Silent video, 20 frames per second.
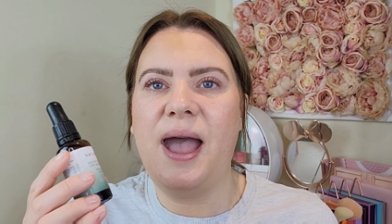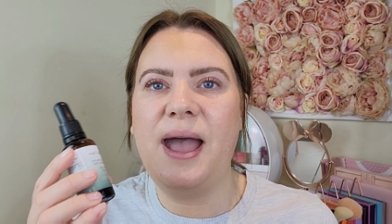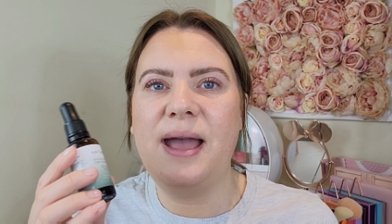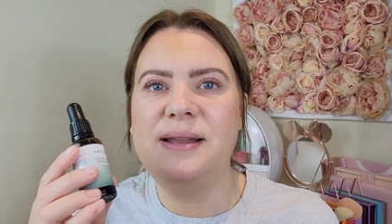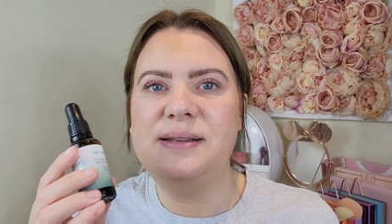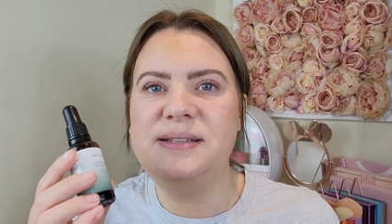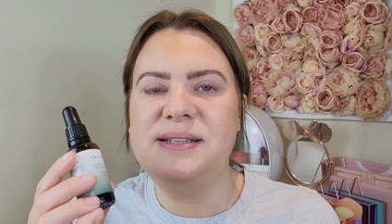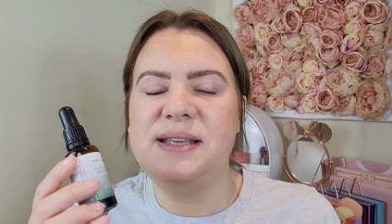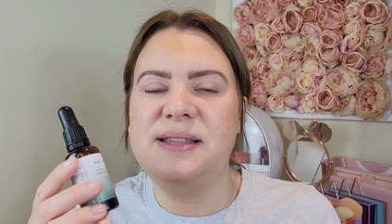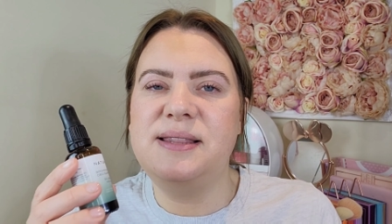
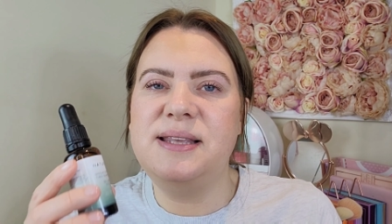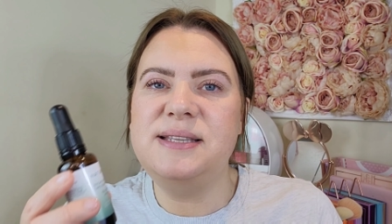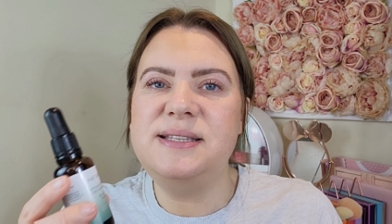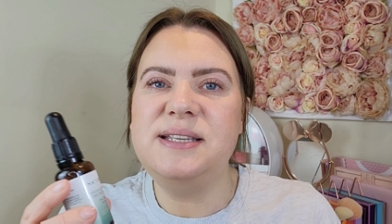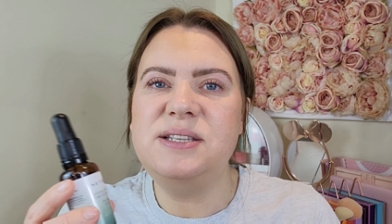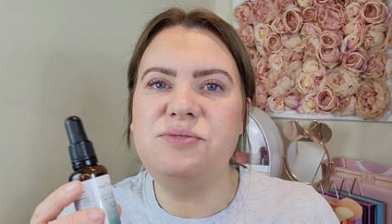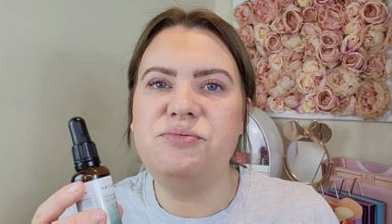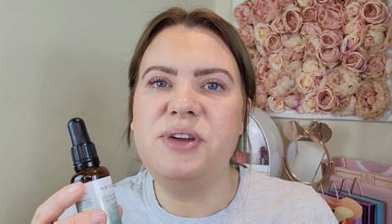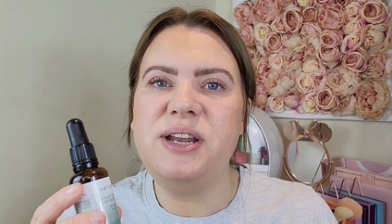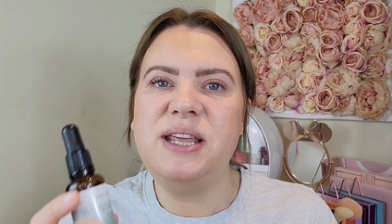and
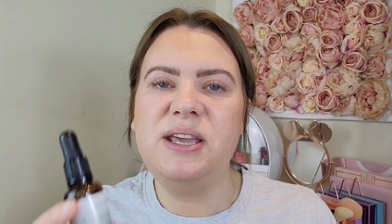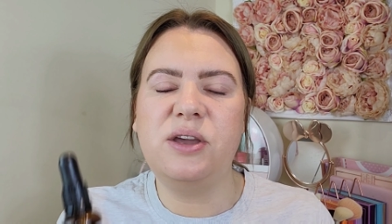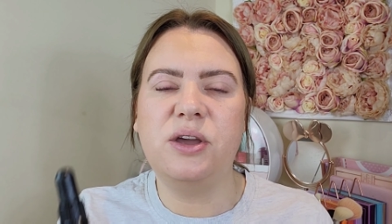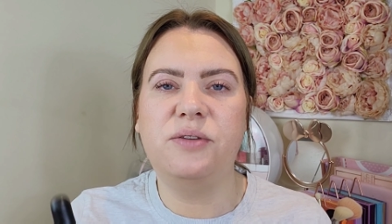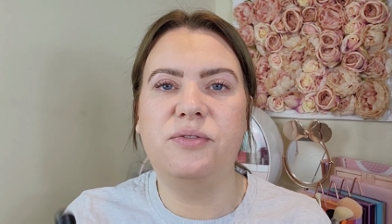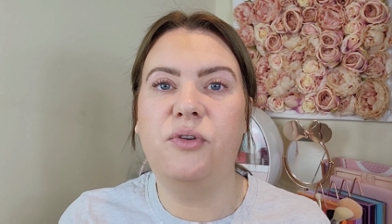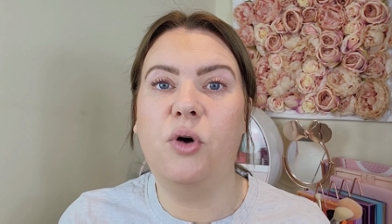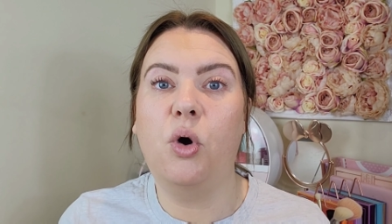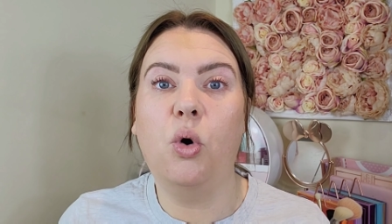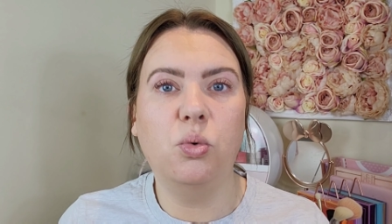this is really
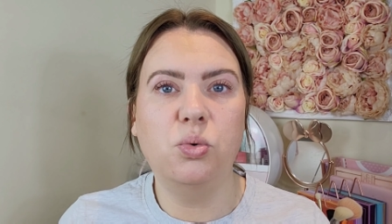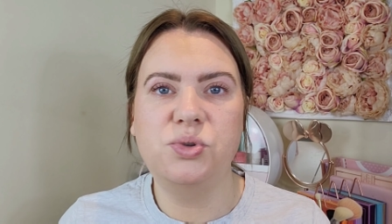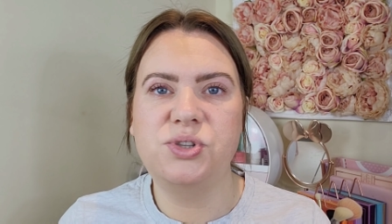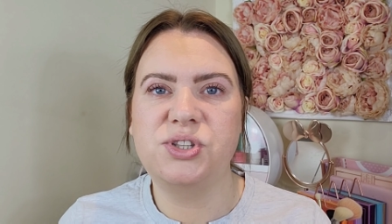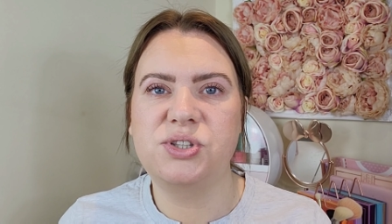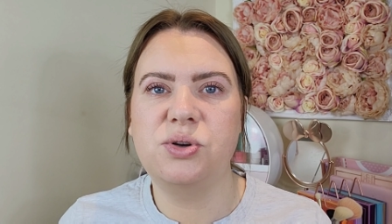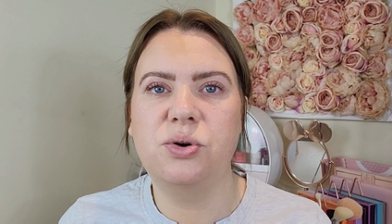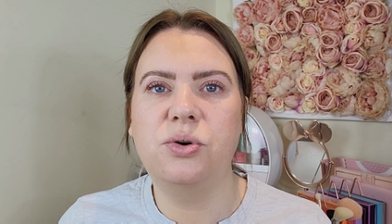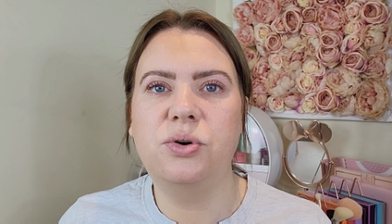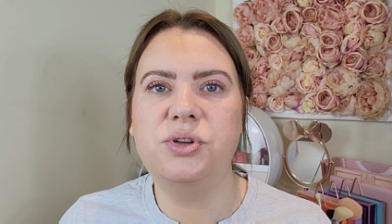good for all
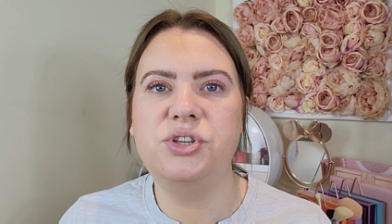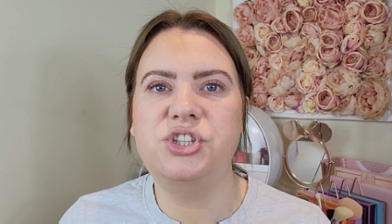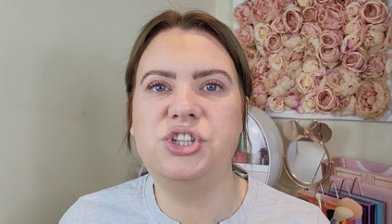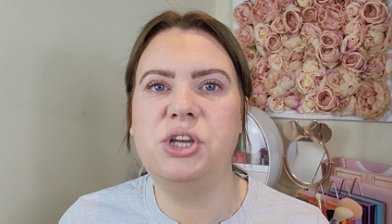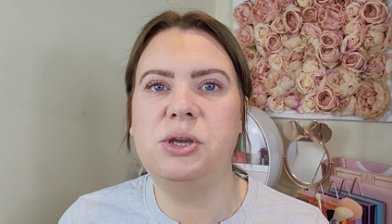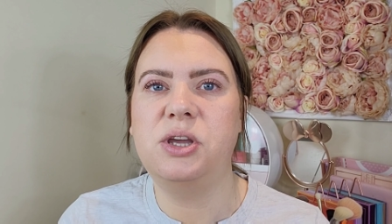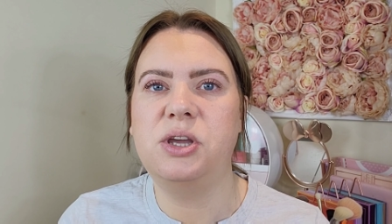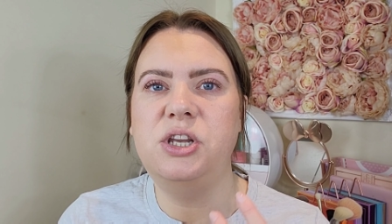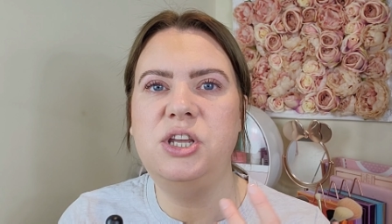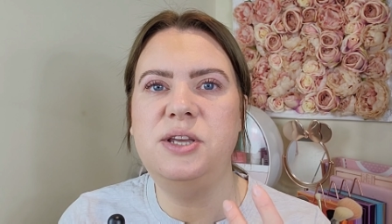sorts
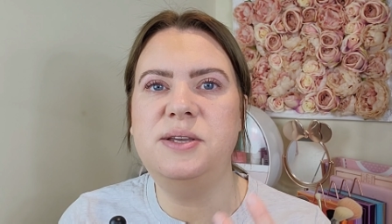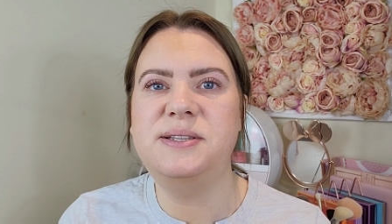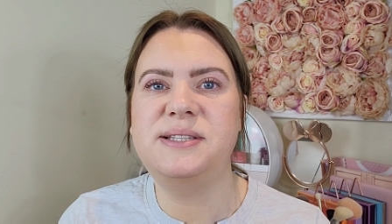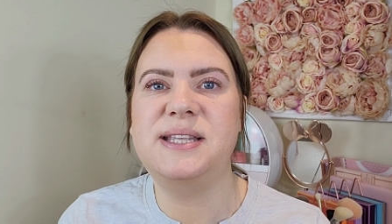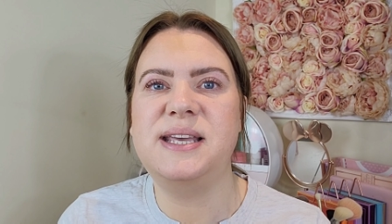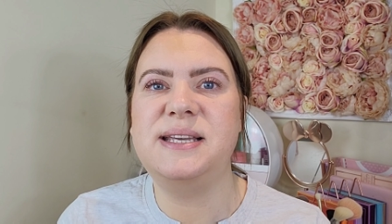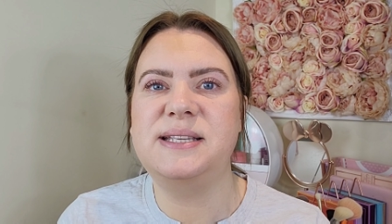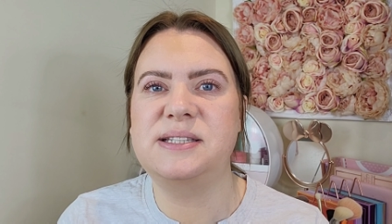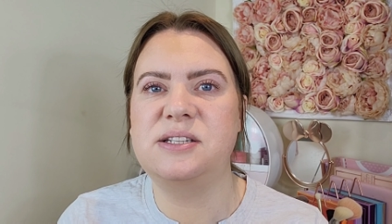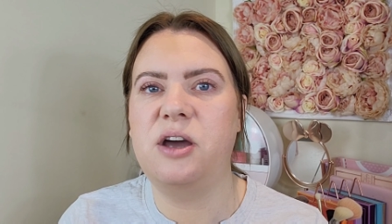you can use
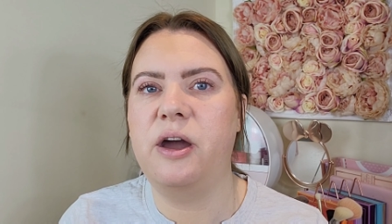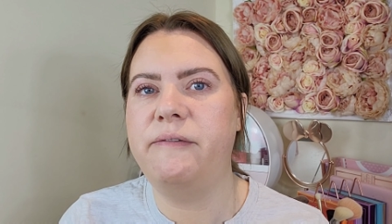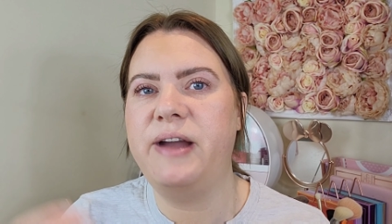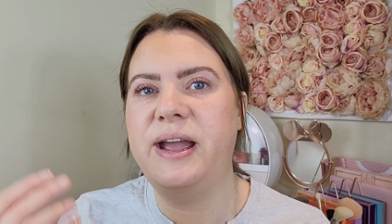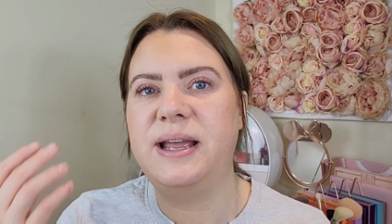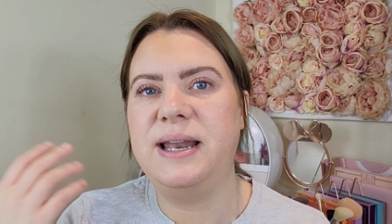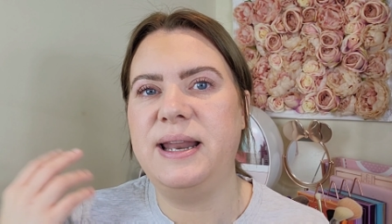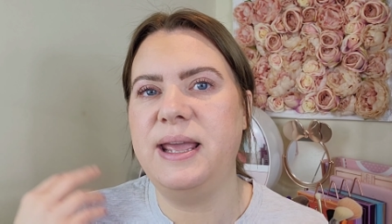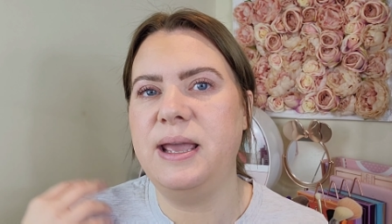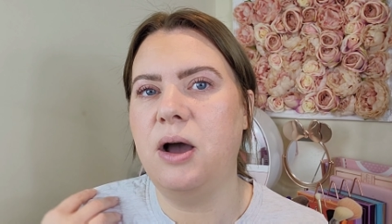this
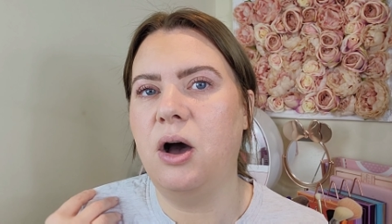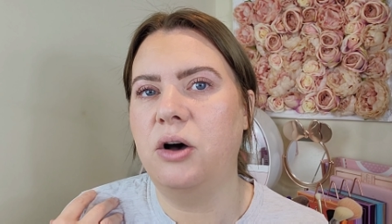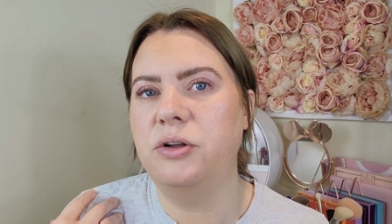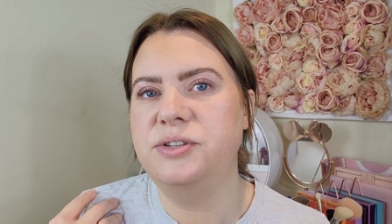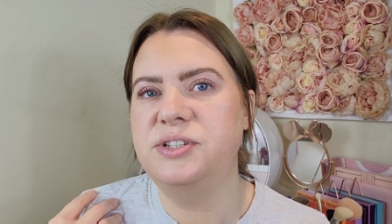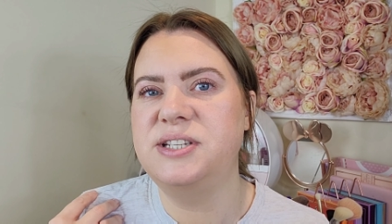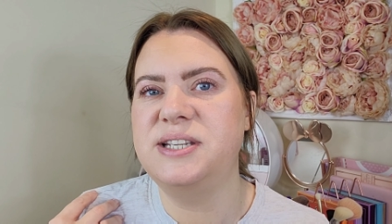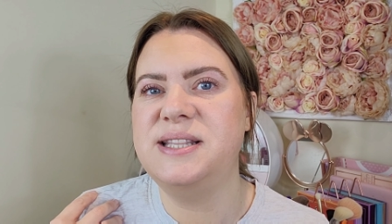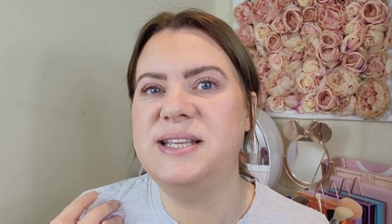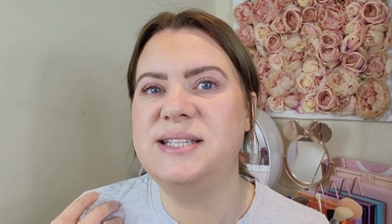directly
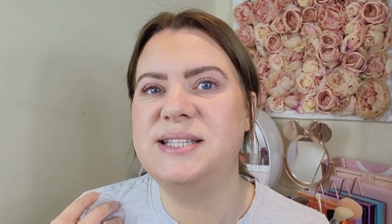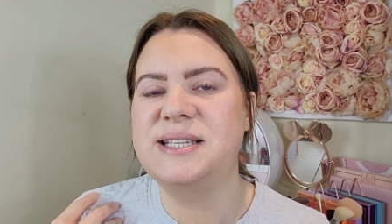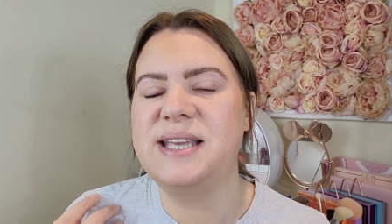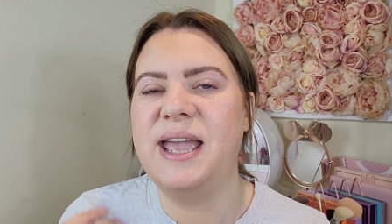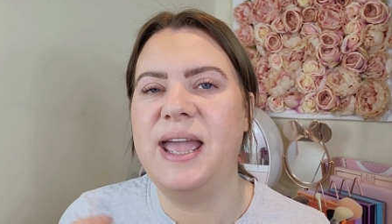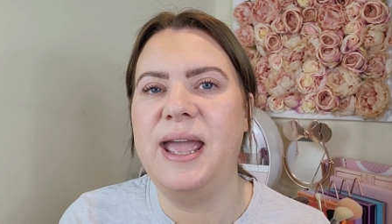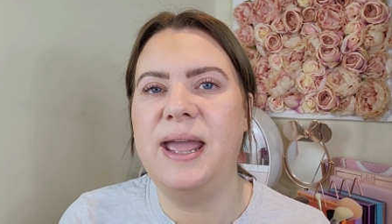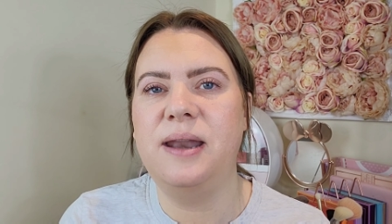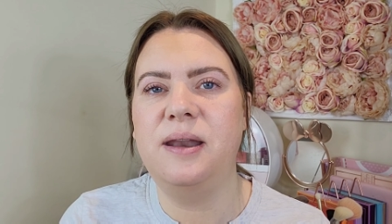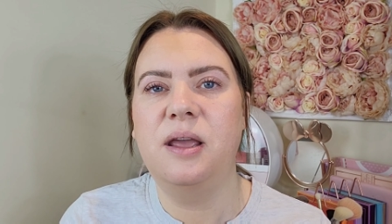onto the
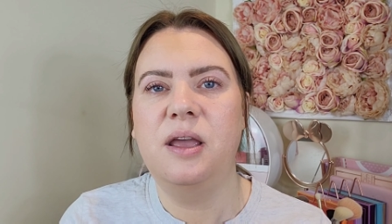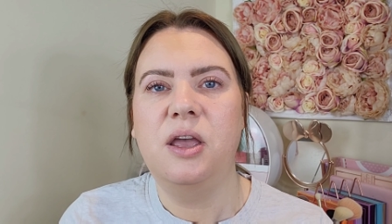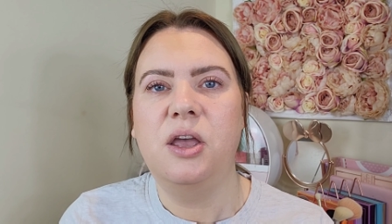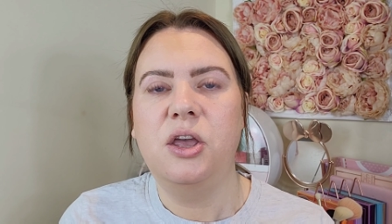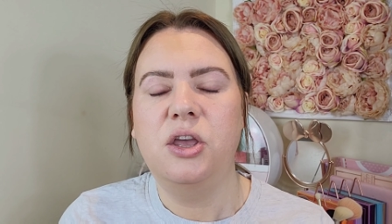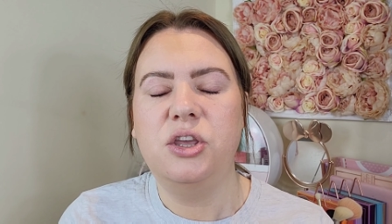skin